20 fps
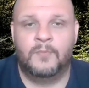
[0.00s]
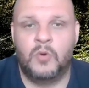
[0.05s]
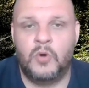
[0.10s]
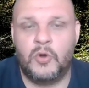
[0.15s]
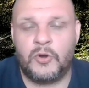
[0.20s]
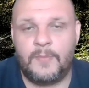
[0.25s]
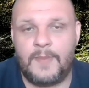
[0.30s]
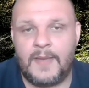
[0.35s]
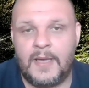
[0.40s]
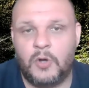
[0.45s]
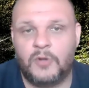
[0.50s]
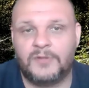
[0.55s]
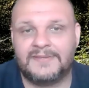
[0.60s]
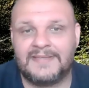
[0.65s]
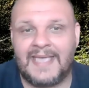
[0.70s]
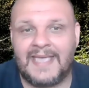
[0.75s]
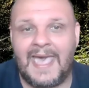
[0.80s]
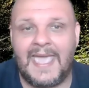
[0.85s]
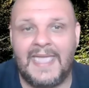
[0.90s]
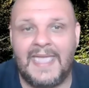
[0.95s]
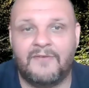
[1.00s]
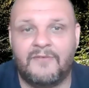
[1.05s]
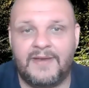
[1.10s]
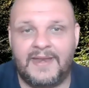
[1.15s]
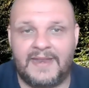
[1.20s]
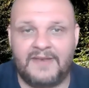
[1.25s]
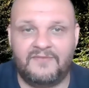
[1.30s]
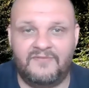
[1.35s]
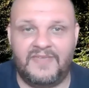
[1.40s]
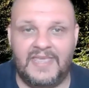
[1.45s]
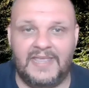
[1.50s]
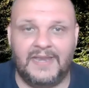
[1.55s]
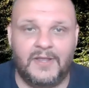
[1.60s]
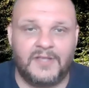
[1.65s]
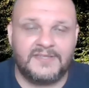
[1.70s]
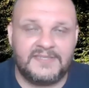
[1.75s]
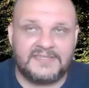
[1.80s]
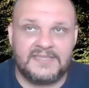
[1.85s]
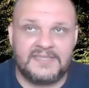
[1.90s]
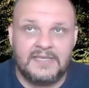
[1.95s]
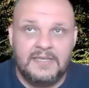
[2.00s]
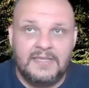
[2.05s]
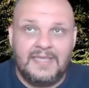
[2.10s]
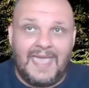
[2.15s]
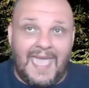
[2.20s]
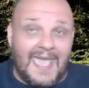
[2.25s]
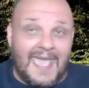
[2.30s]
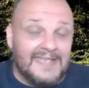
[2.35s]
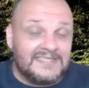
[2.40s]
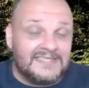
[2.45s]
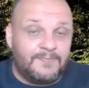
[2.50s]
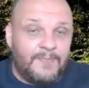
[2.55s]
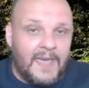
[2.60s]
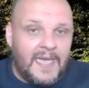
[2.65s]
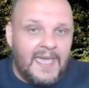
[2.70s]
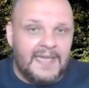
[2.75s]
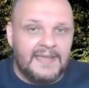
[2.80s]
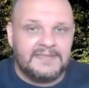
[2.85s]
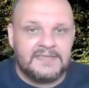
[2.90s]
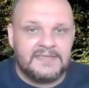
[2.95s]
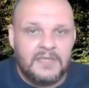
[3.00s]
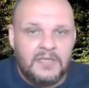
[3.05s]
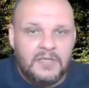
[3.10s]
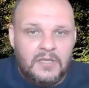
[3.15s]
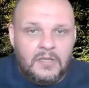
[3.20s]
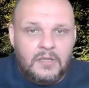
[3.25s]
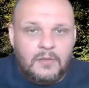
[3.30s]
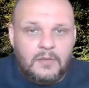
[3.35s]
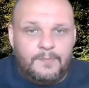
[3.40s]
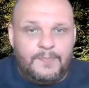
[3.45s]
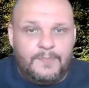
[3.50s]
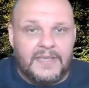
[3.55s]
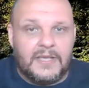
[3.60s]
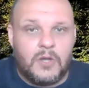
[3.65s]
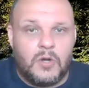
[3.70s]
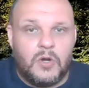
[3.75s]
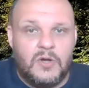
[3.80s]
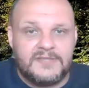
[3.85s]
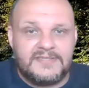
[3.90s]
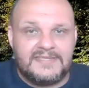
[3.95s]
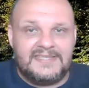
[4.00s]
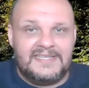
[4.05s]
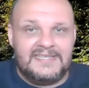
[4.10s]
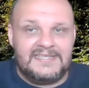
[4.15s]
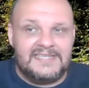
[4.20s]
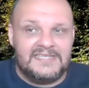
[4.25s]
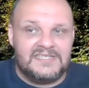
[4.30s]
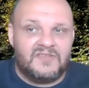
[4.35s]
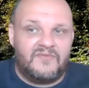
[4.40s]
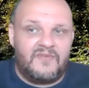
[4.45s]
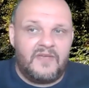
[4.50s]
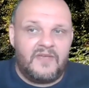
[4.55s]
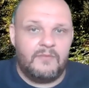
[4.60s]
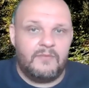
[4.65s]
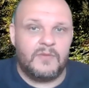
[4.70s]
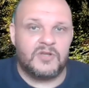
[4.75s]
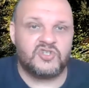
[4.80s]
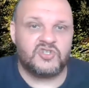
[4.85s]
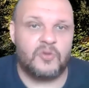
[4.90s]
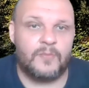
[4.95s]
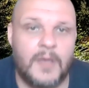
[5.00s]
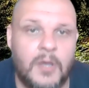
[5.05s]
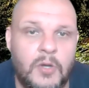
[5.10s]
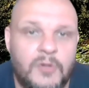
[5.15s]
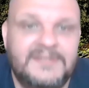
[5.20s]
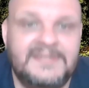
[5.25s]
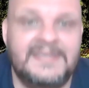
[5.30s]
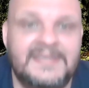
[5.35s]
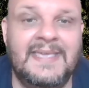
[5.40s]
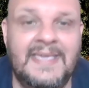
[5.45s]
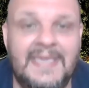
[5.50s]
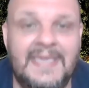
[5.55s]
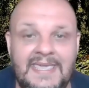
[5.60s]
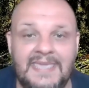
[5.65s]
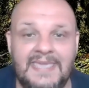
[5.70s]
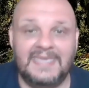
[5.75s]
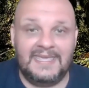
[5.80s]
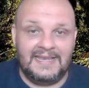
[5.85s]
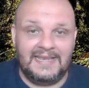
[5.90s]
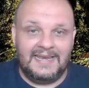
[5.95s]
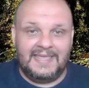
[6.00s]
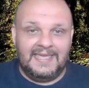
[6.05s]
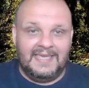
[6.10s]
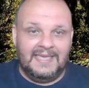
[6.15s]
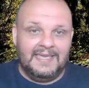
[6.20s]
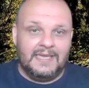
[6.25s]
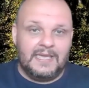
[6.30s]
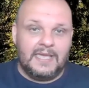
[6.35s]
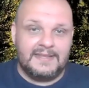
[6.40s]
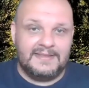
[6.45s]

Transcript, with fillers: more about Chiron and Venus aspect because this is very much about healing